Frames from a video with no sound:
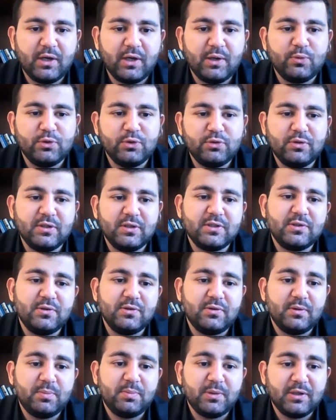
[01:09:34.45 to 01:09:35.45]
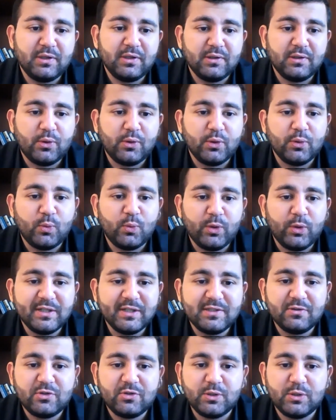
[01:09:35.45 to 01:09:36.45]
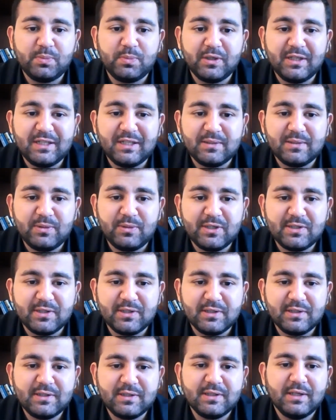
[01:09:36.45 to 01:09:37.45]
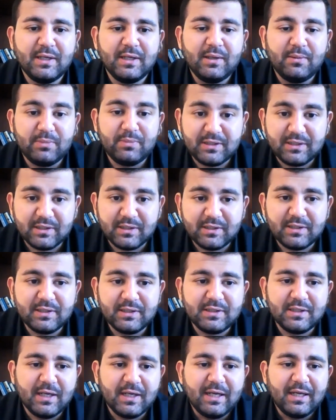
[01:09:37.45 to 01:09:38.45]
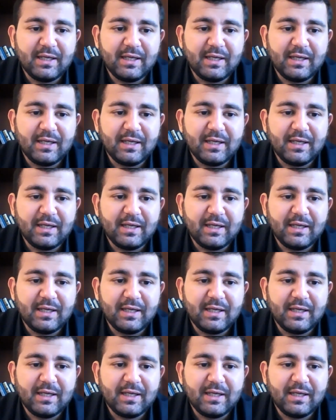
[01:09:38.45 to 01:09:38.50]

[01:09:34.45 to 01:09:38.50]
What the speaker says: I want to ask your opinion on whether Japanese businesses